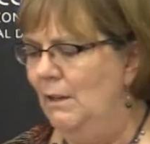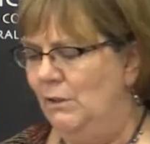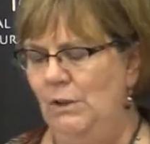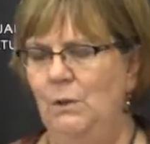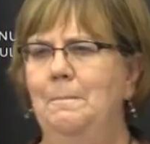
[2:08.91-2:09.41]

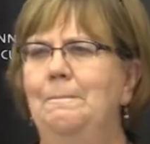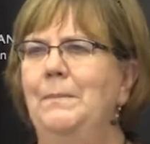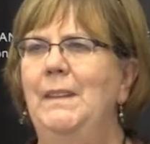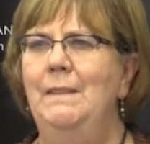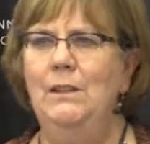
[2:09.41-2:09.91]
So
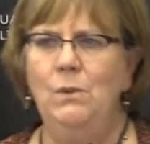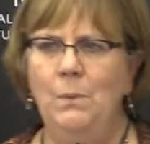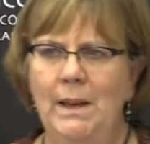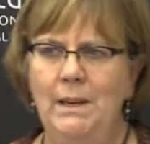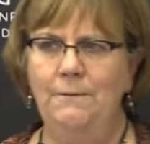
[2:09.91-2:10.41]
in the
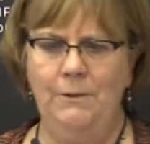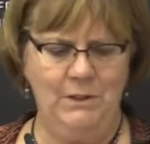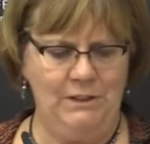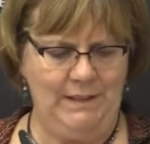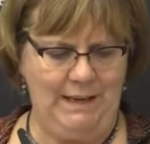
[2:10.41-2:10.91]

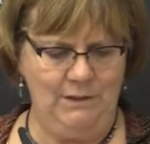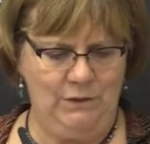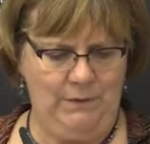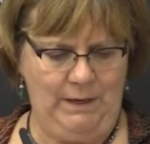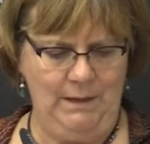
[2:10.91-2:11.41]
21st
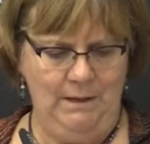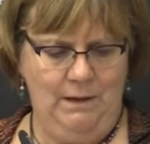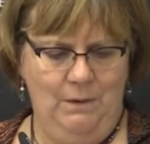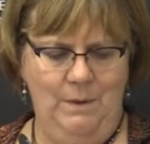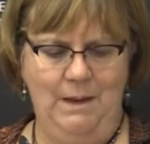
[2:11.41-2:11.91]
century,
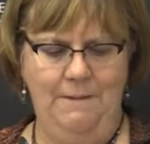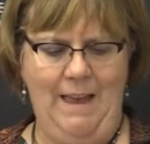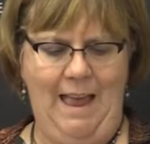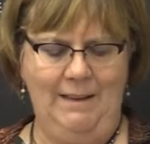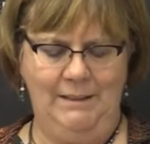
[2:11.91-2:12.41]
we have
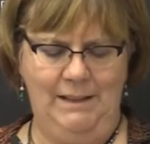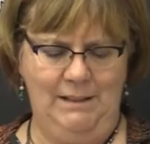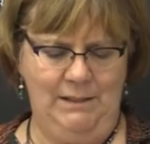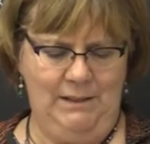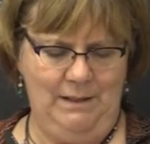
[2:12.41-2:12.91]

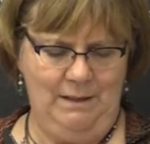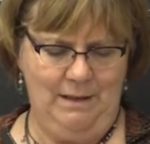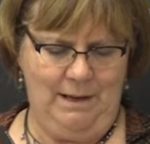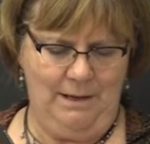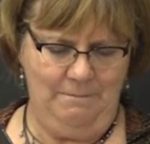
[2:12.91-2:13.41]
access to
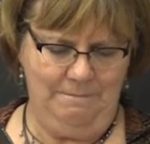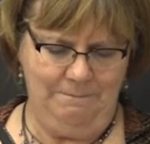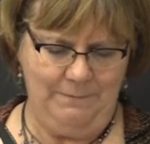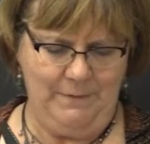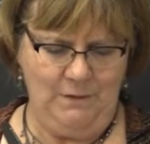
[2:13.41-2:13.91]

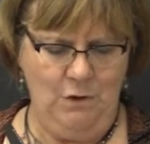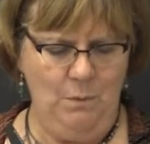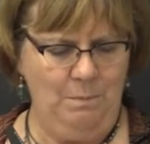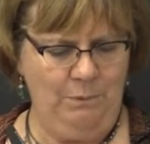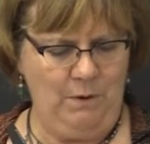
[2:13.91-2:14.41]
um,
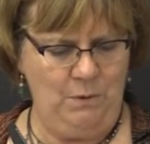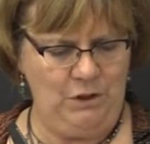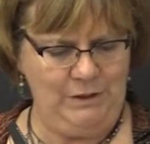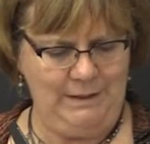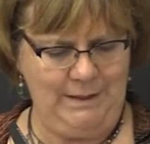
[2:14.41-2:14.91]
new
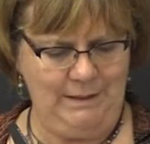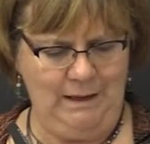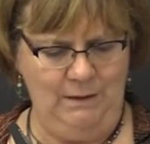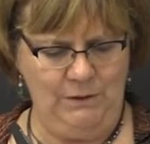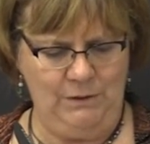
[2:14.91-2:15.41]
approaches to
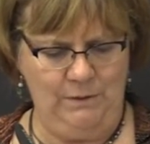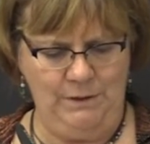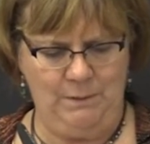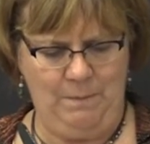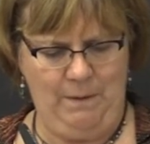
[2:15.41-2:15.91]
cultural
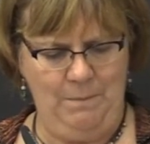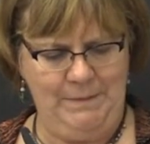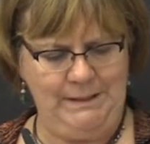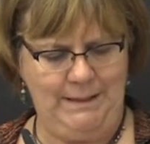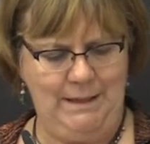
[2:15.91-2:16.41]

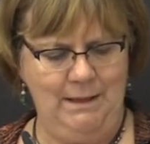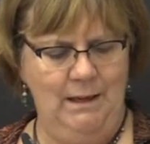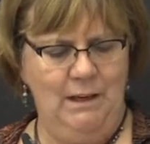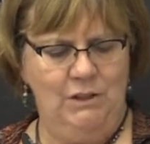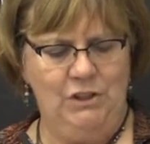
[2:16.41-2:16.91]
diplomacy.
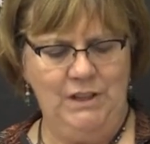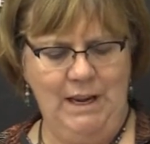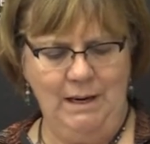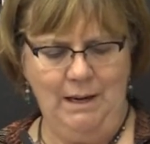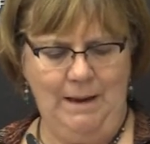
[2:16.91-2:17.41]

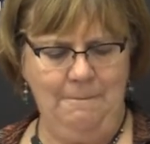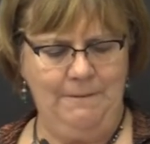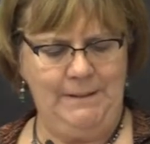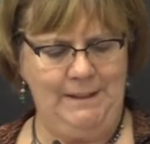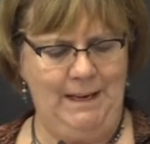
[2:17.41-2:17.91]
Schneider
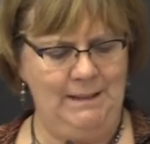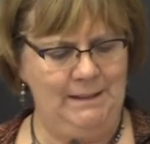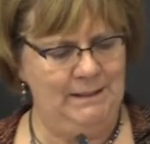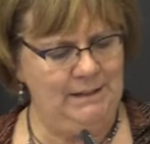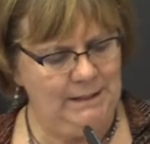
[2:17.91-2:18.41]

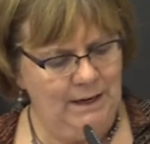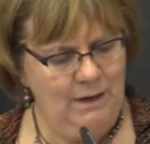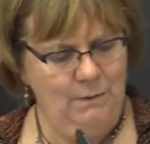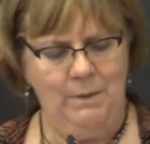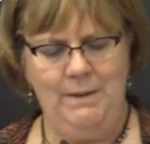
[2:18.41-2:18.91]
emphasizes
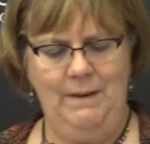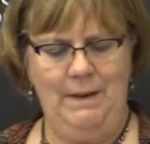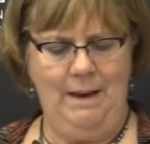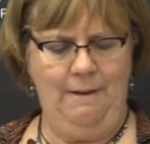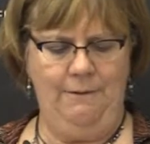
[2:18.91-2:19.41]
with
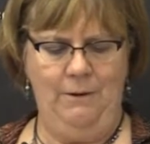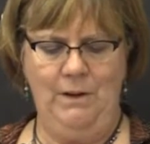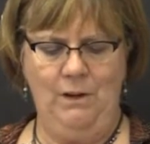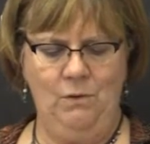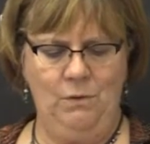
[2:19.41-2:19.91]
the ever
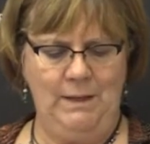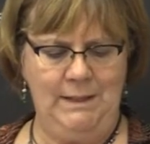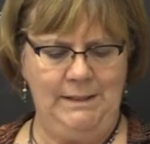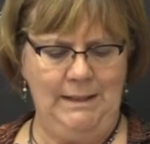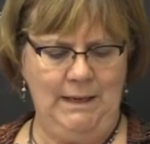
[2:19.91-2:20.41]

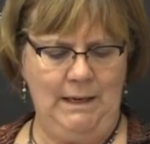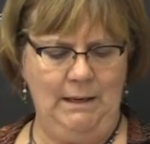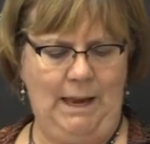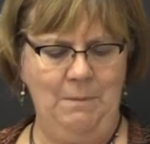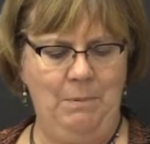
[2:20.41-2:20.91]
increasing
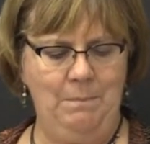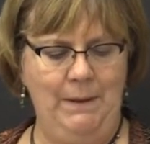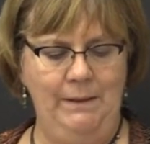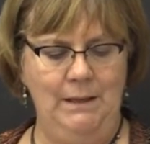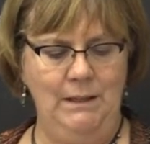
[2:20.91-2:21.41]

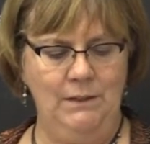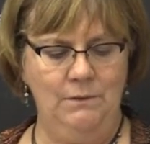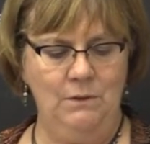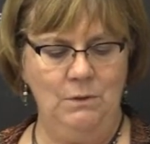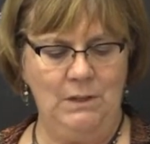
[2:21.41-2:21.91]
capabilities
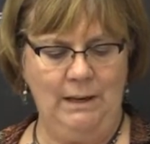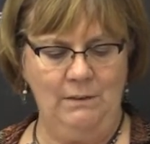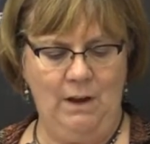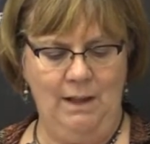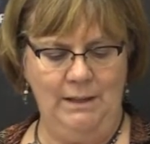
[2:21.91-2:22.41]
of new
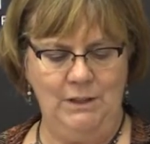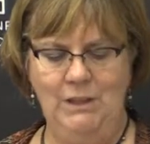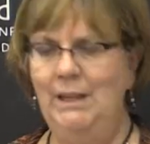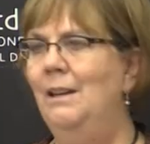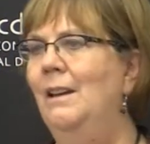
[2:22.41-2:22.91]

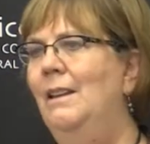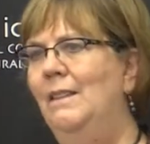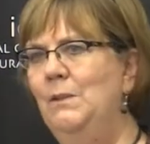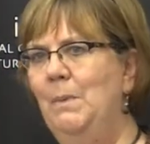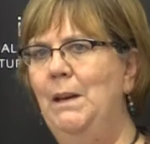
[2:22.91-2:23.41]
technology,
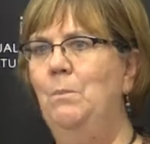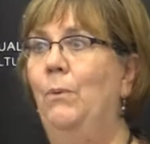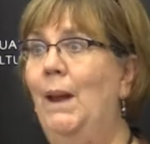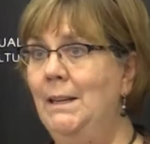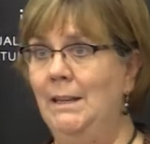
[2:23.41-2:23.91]
there's been a
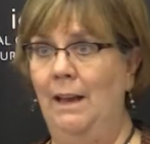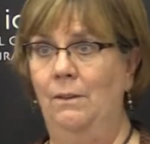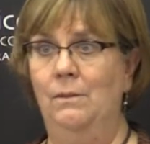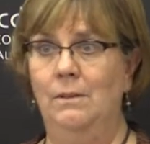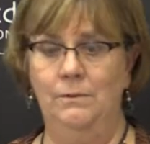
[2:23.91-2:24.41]

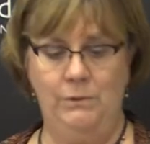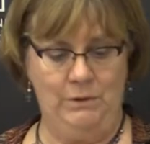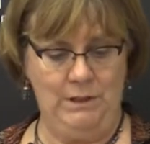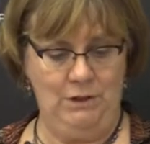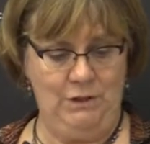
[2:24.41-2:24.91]
breakdown of
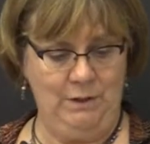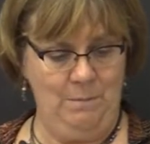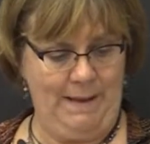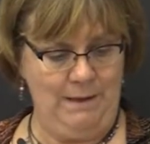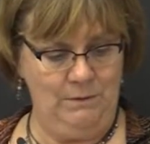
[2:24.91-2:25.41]
traditional
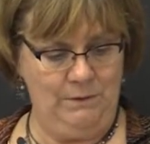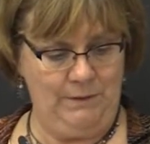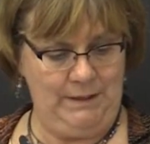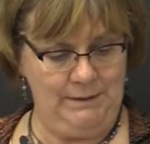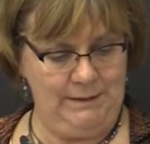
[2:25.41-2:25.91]

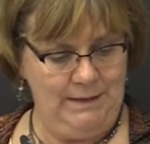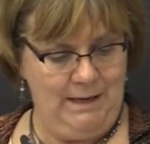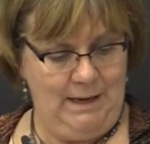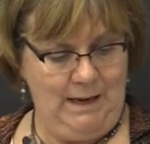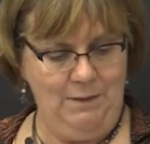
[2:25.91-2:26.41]
boundaries.
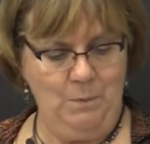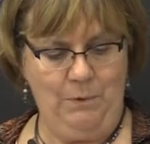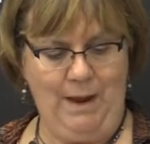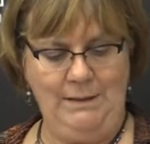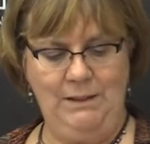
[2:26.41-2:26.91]
And the
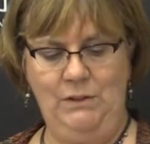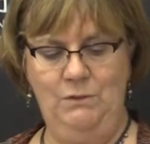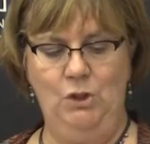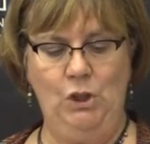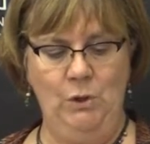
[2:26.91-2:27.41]
practice
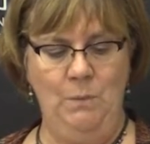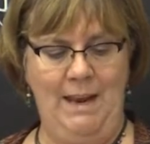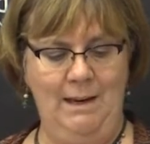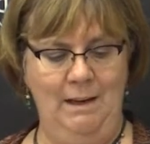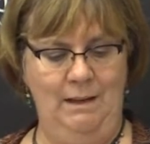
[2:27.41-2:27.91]
of two
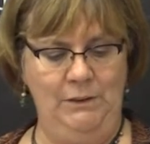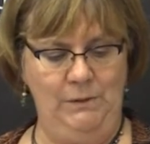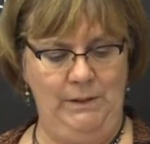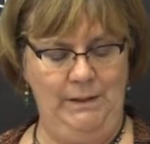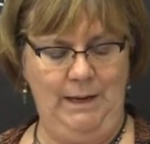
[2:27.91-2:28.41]
way
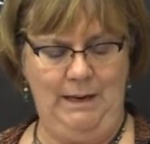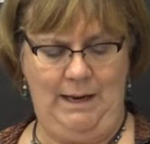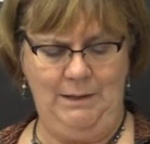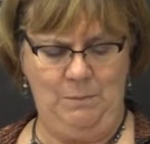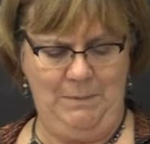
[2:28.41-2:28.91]
cultural
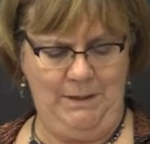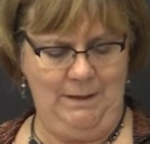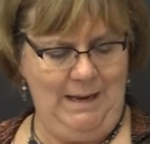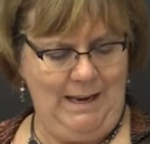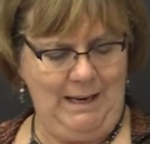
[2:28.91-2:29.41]
engagement
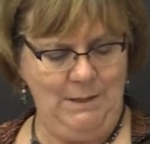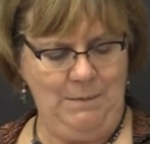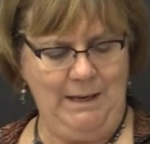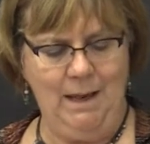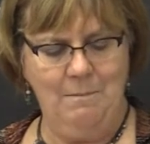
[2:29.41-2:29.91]
has
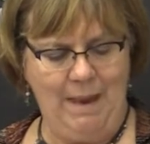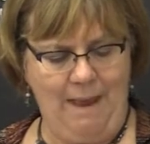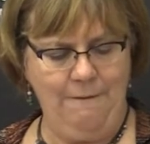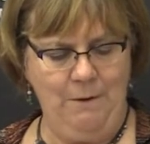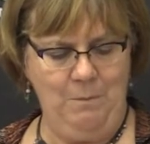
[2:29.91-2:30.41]
become
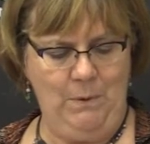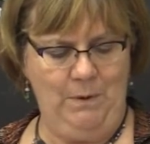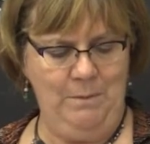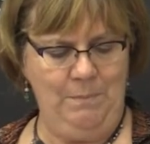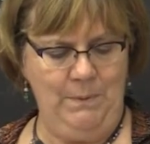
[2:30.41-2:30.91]
ever
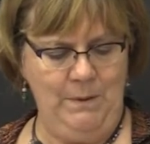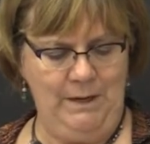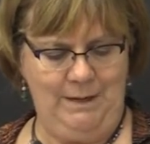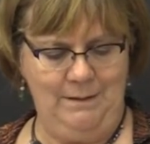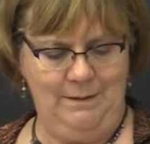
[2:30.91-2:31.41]
more
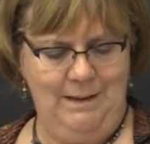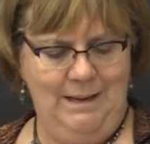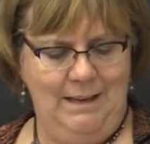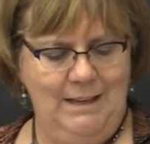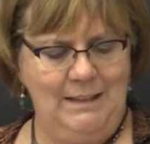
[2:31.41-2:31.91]
important.
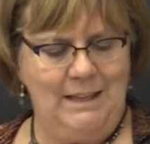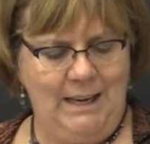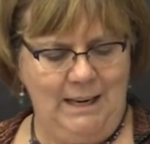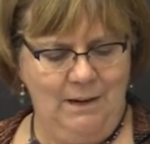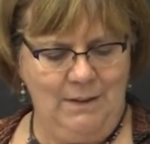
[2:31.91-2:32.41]

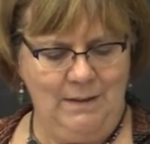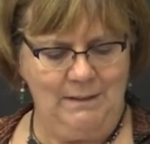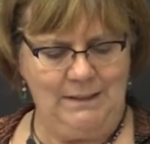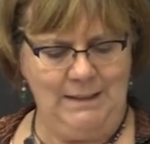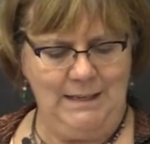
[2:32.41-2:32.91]
It's here
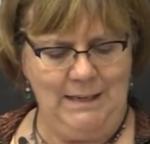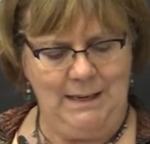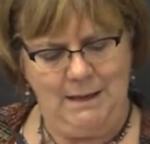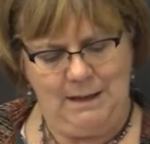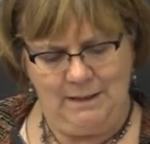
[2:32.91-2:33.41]
that
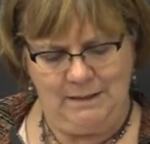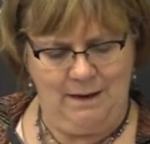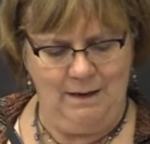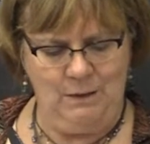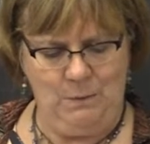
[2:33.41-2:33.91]
CD is
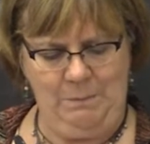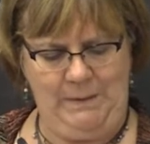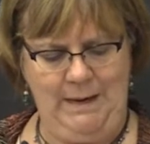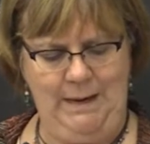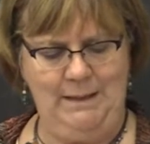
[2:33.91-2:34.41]

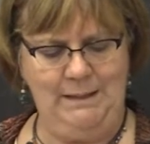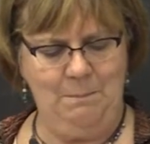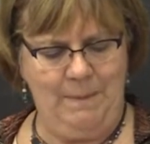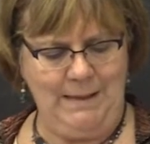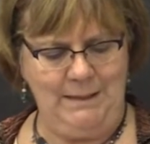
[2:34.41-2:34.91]
arguably at its
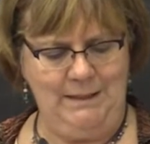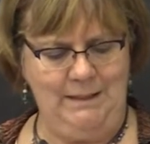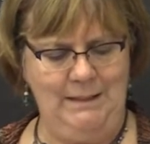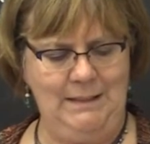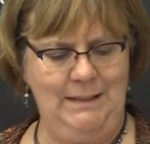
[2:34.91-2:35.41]
best
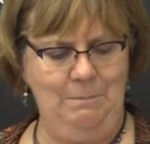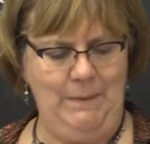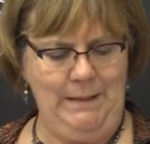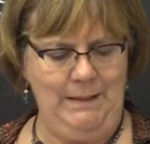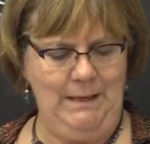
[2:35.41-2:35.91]
in its
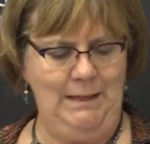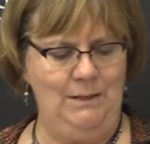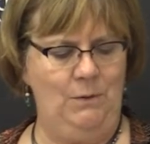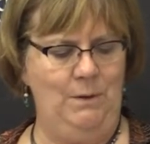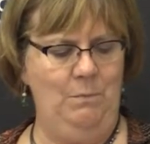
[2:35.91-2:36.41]
ability
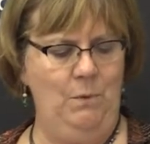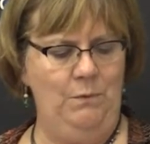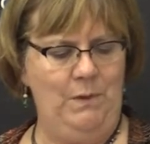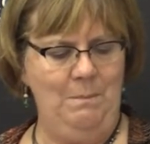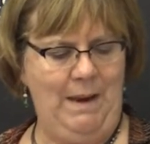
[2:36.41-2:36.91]
to
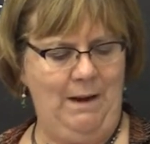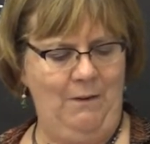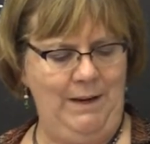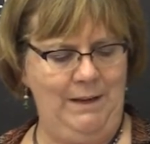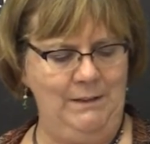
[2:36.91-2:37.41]
remove the
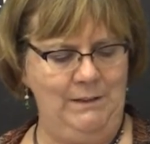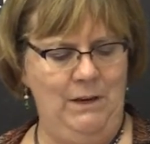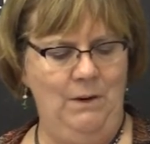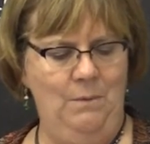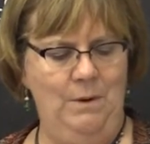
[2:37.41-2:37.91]
barriers
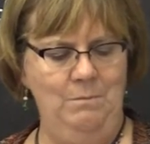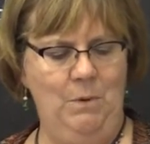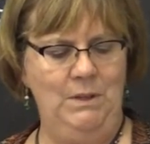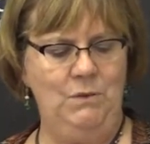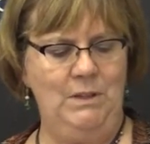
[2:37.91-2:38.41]
when
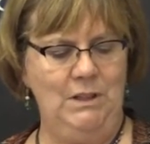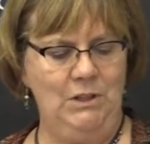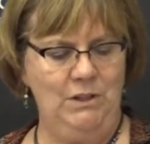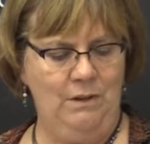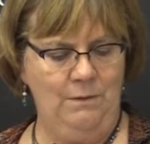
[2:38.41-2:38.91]
more
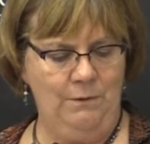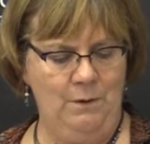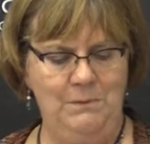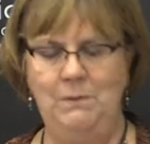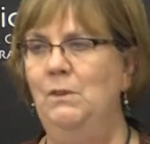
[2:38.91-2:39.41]
traditional
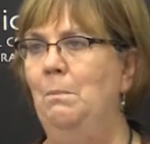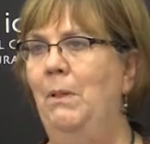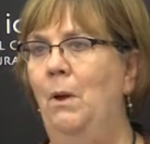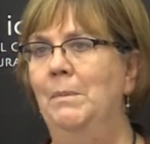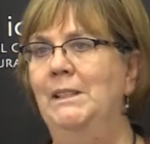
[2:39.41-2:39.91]
forms of
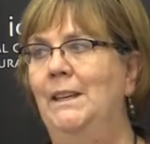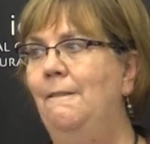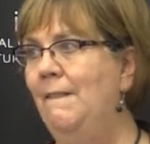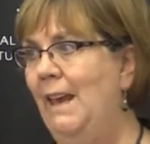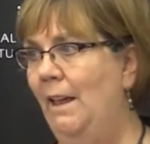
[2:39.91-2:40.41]
diplomacy
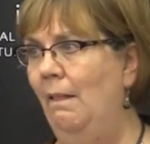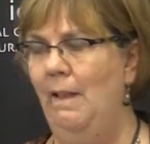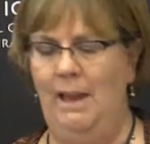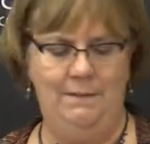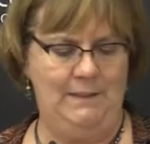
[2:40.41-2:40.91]
fail
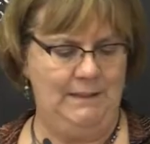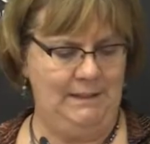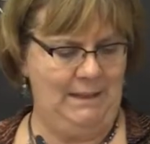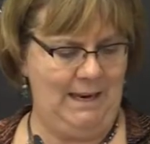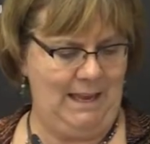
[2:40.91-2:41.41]
at
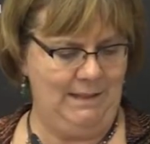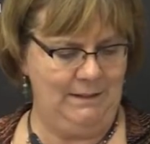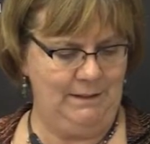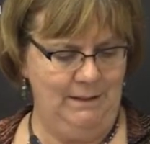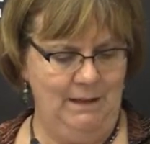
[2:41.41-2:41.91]
this
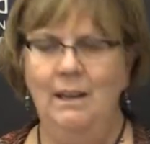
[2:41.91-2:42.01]
task.